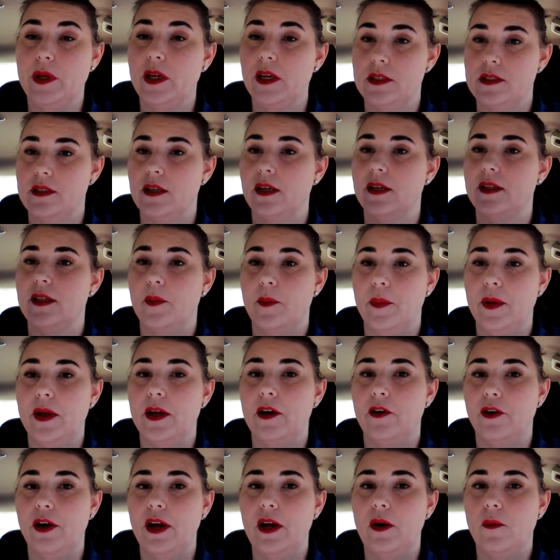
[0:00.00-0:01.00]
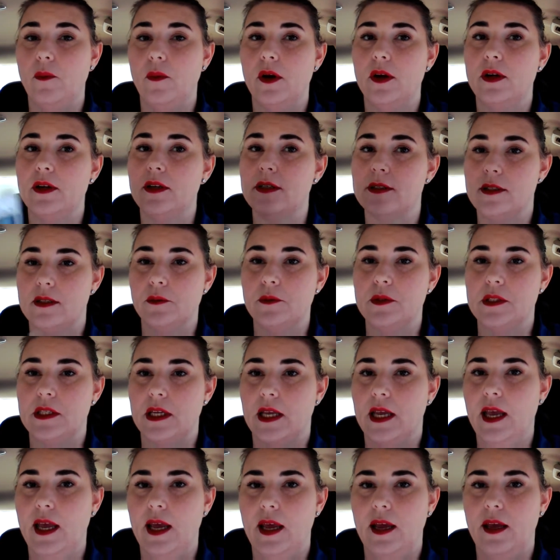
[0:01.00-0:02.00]
color of this thing.
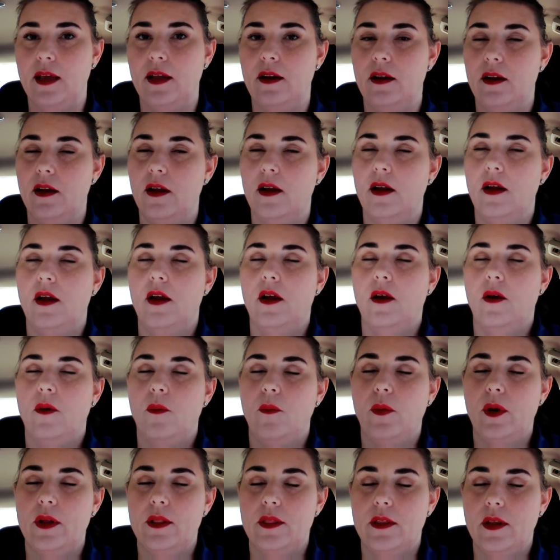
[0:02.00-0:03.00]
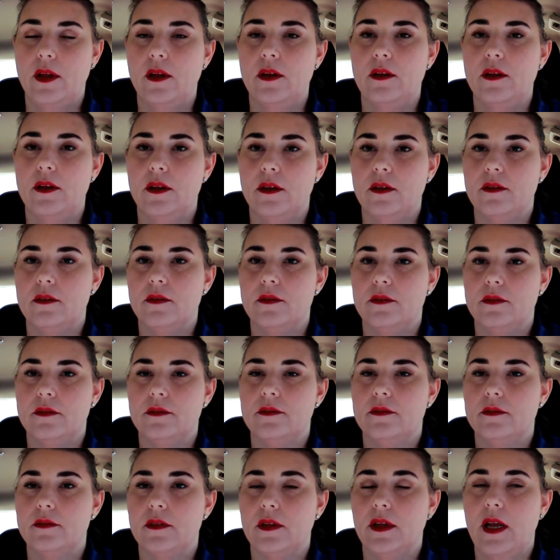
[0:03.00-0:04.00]
So, Dragon,
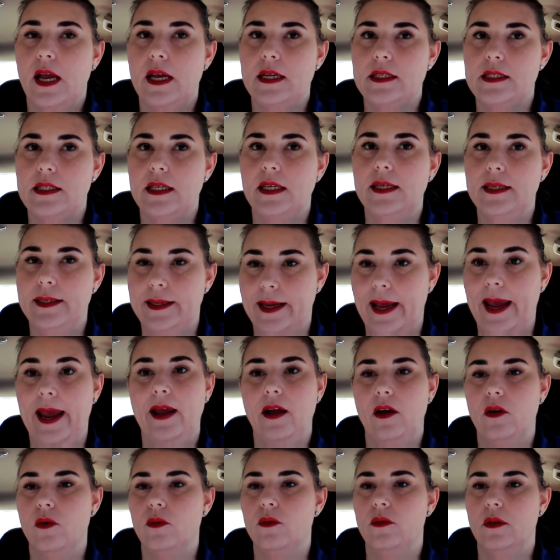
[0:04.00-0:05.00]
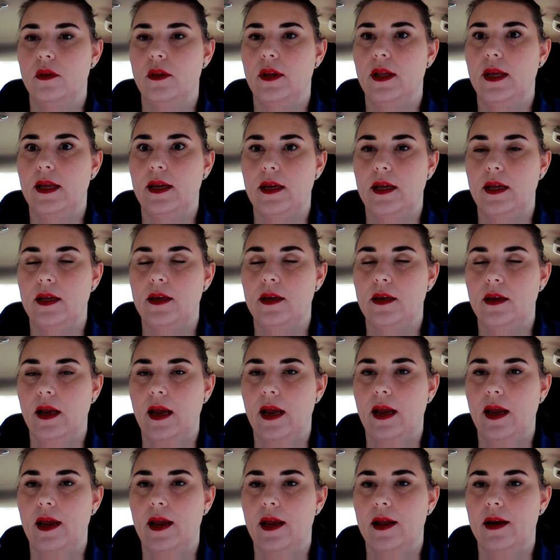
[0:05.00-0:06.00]
whatever it is.
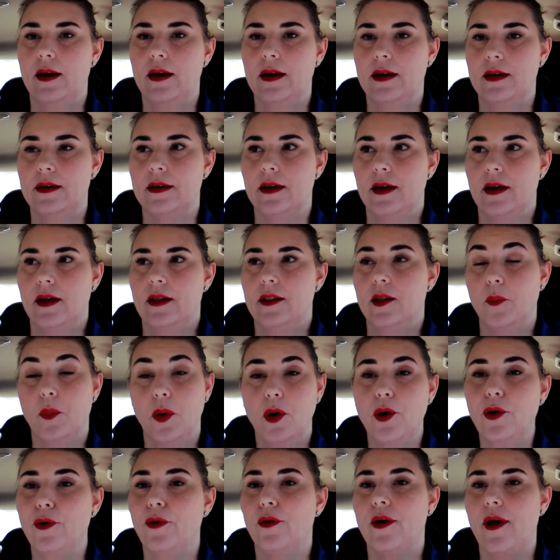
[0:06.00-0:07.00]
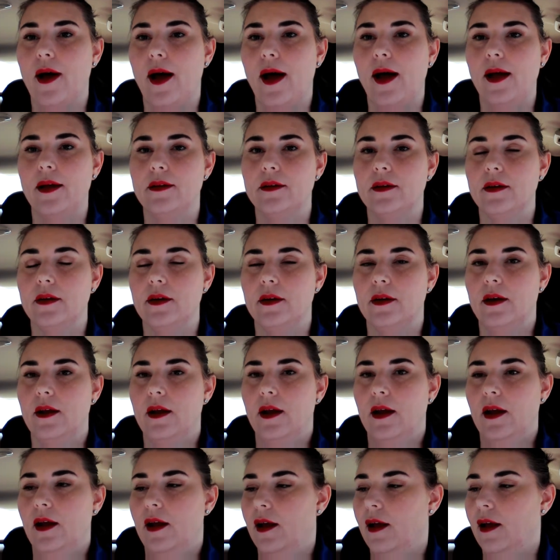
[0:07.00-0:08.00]
Michael picked
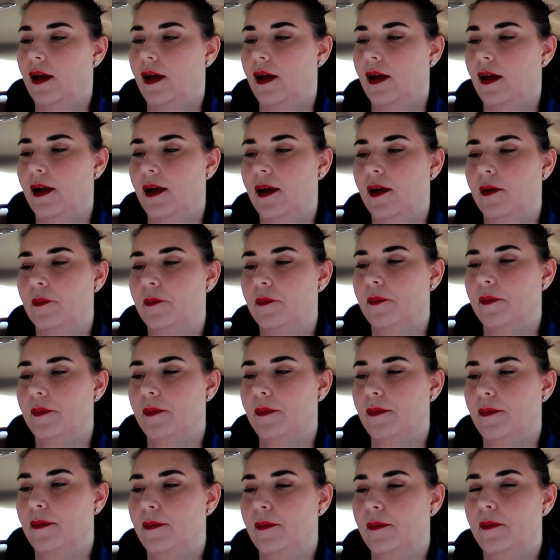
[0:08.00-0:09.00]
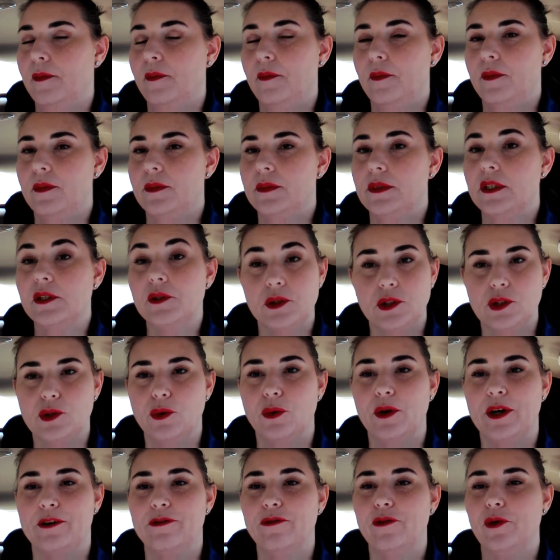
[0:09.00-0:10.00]
out, well, he picked this up and
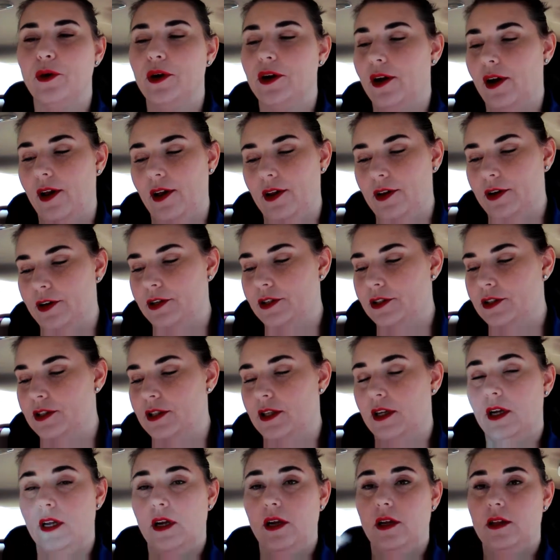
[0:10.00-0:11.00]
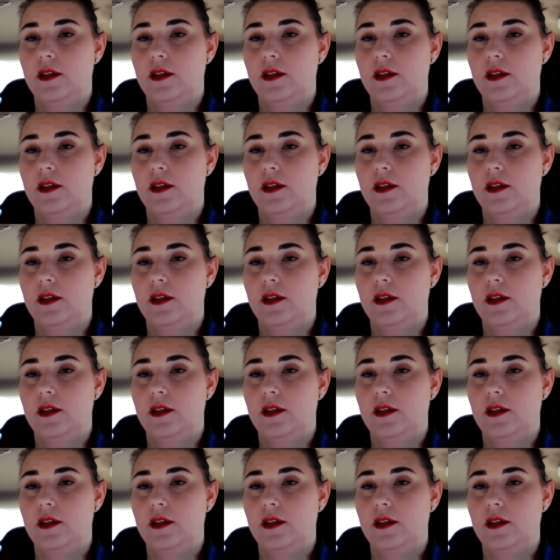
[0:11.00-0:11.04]
thought it was cute. And I've seen it